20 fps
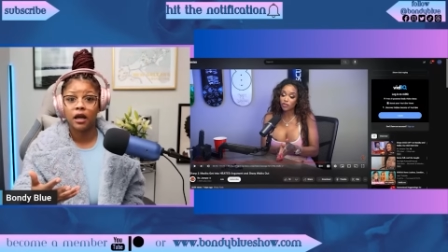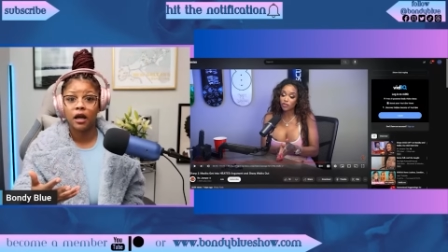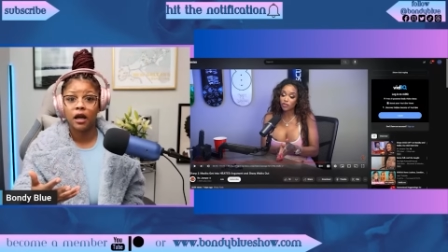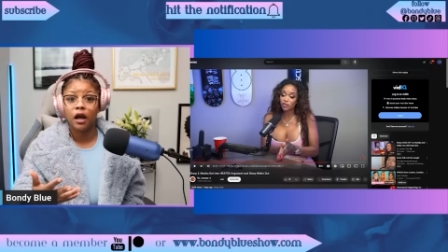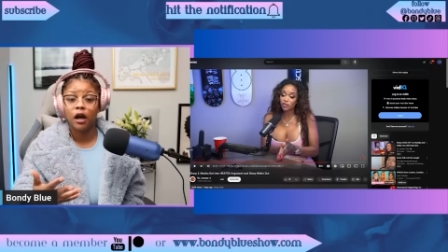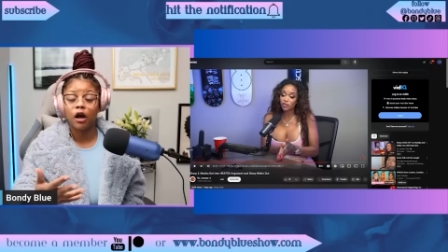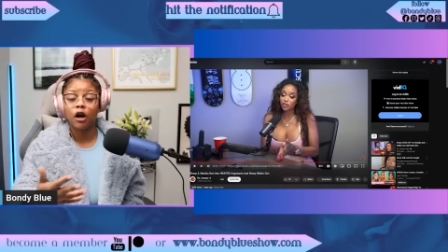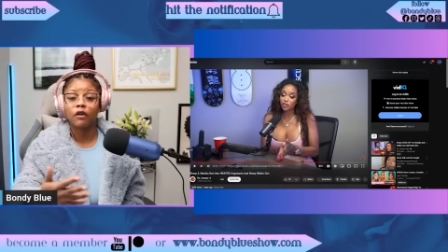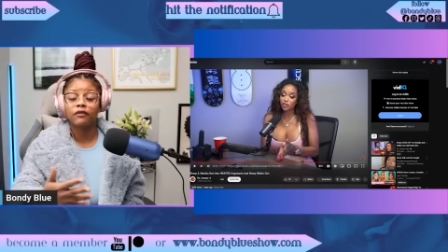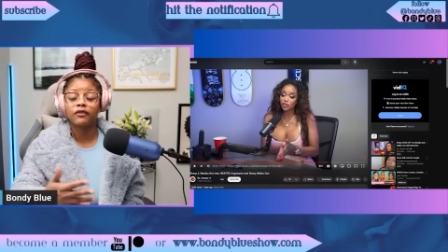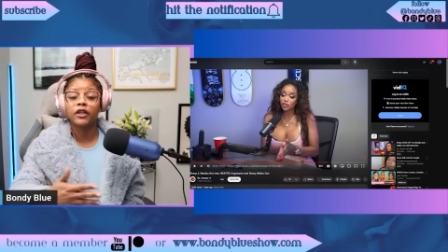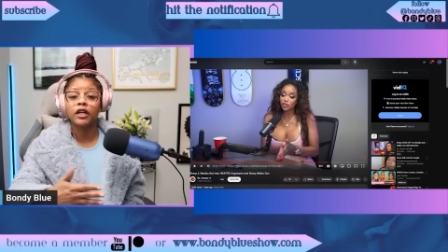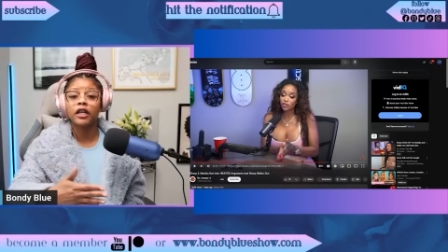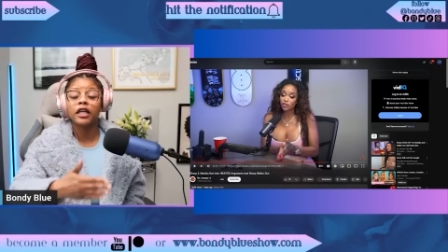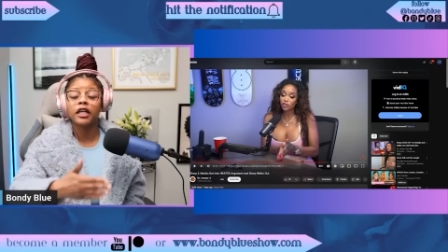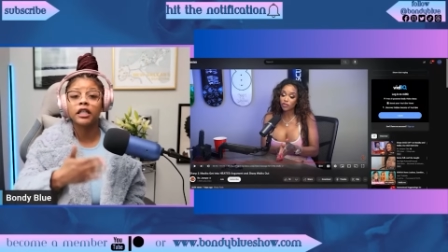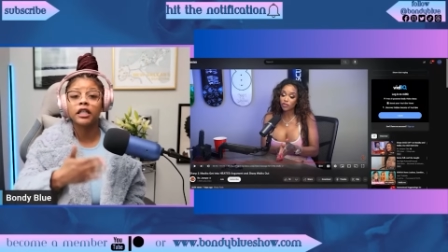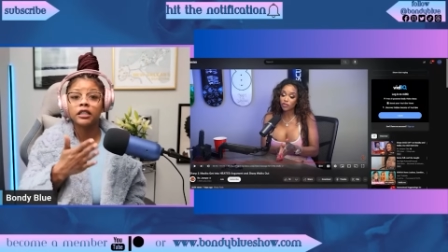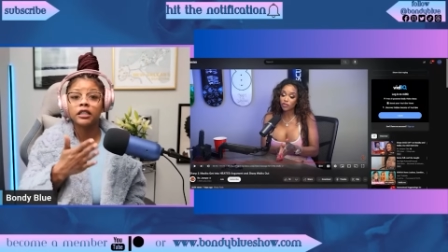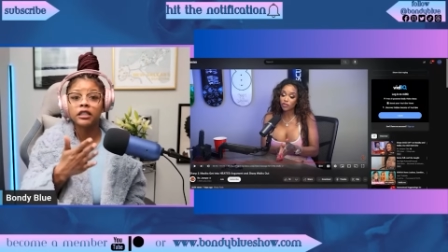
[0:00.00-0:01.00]
of the
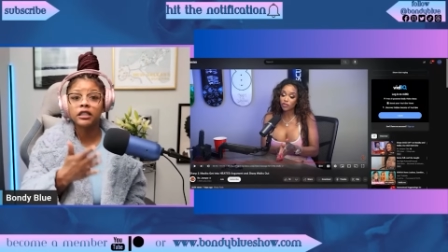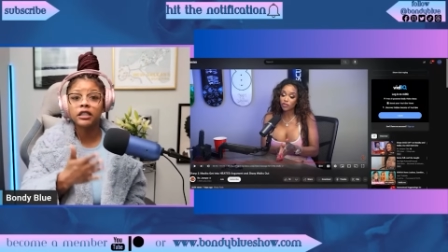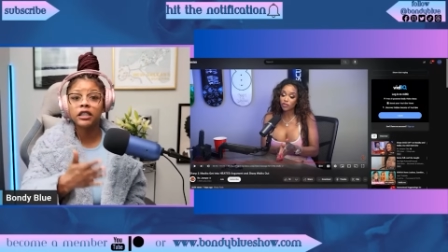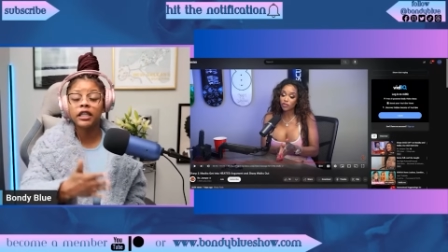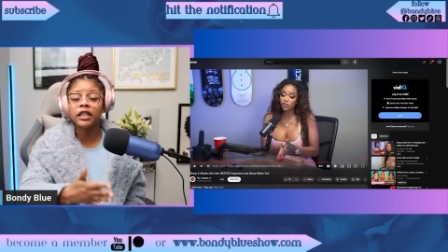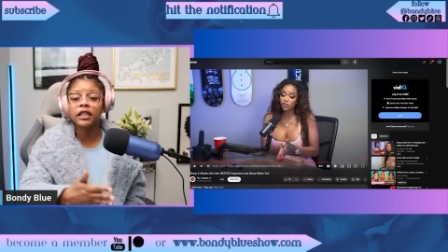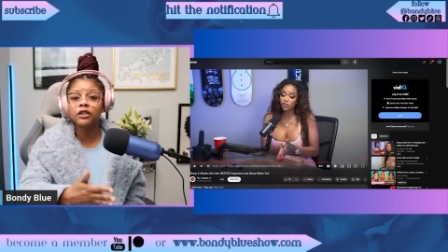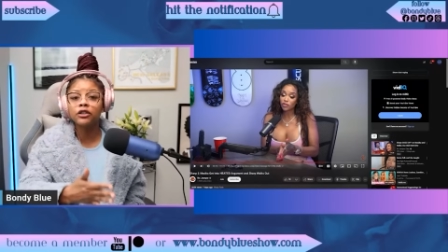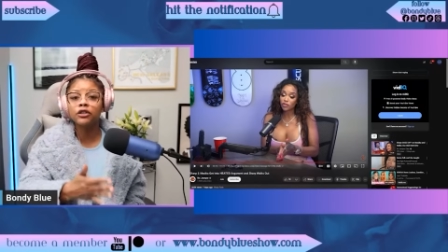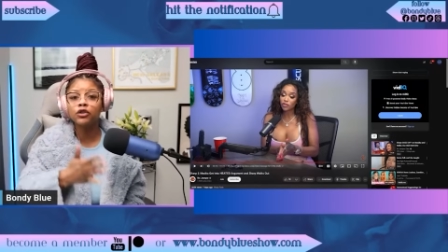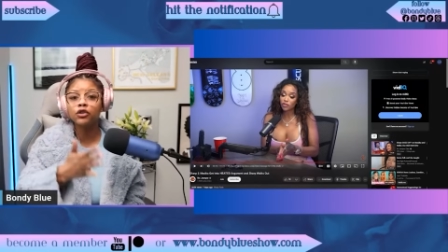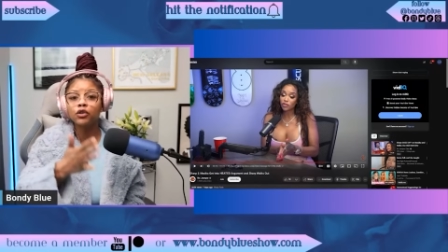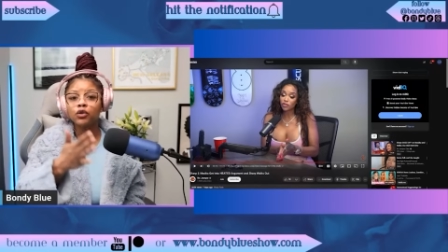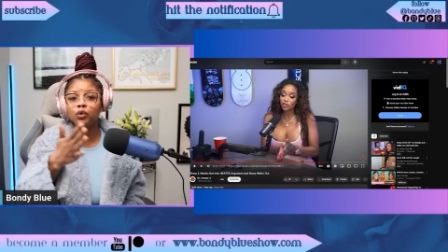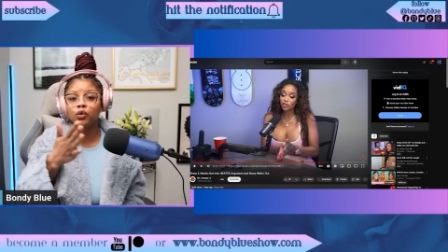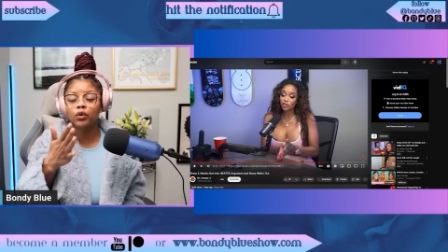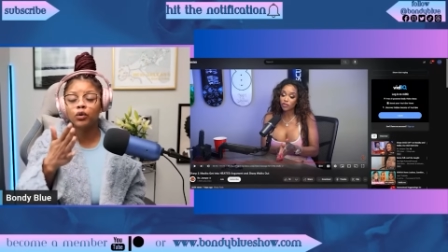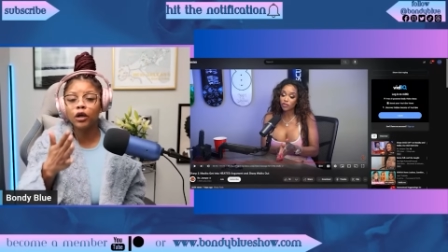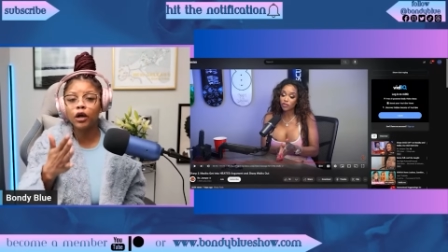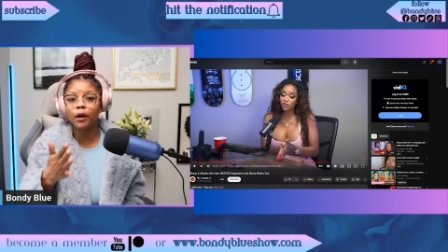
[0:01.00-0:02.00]

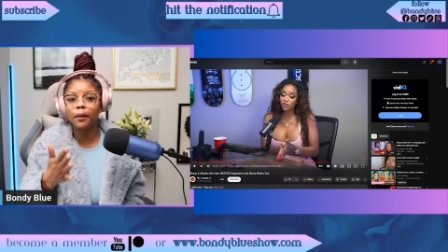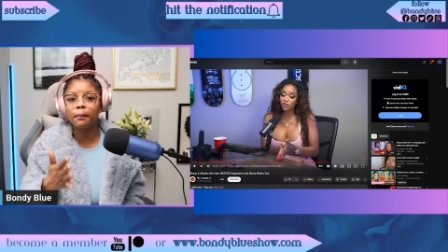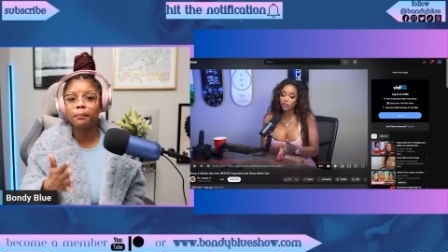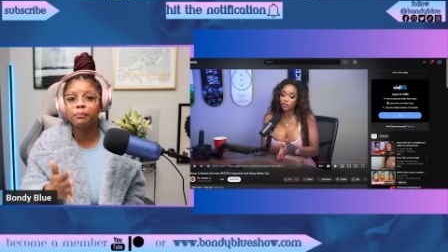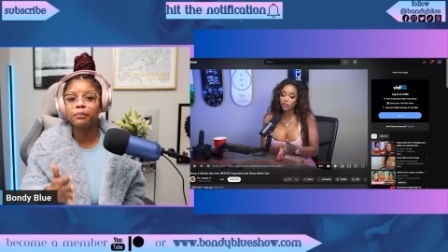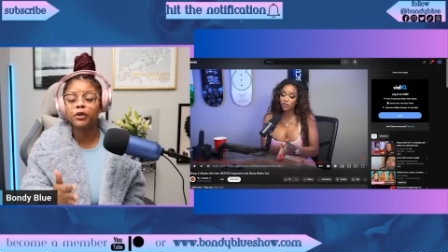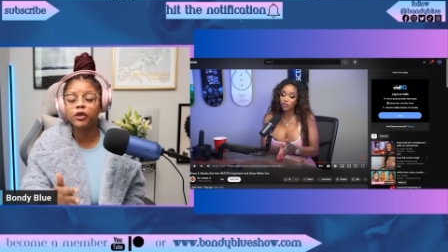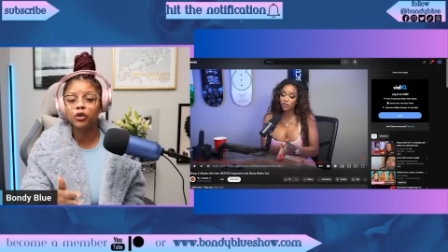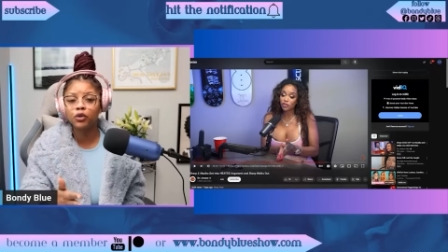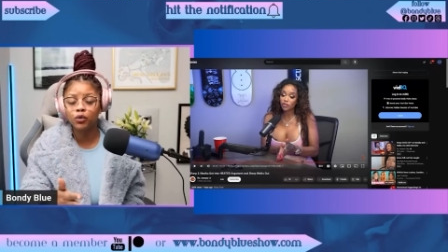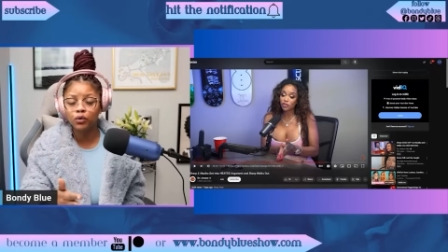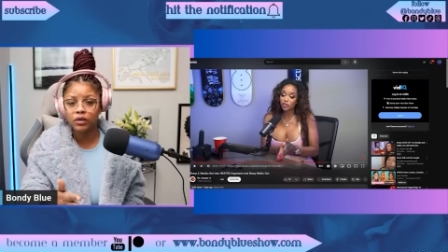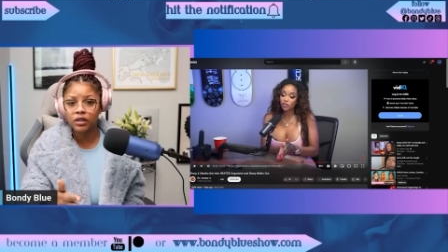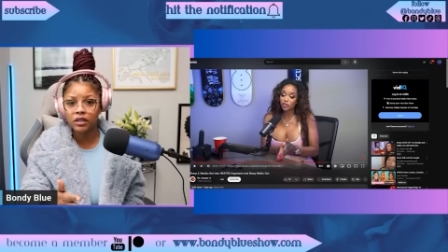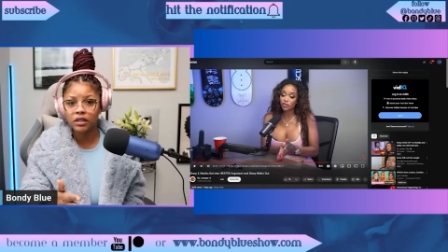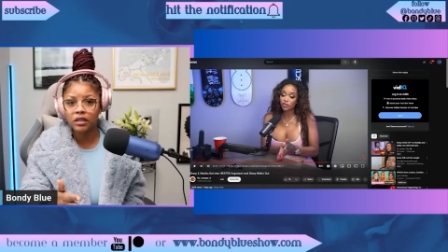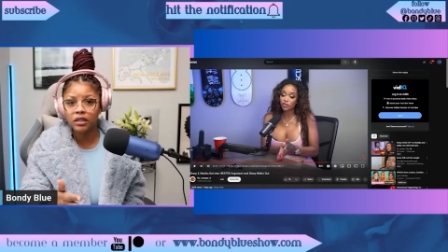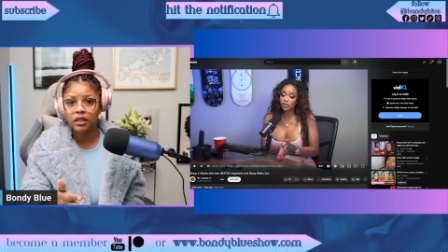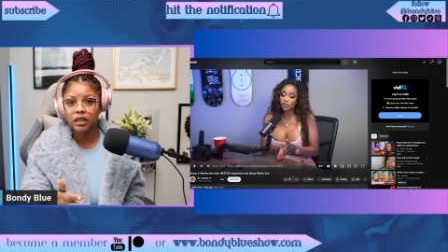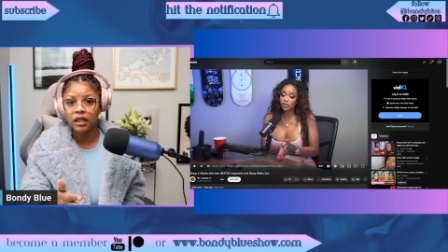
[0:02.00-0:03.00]
continued
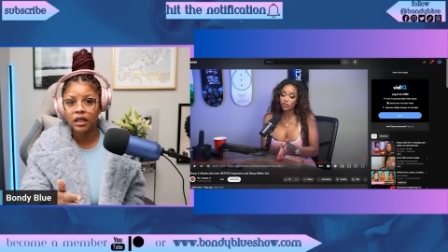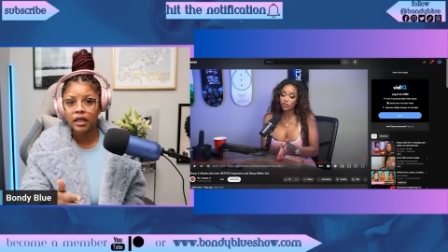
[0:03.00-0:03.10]
abuse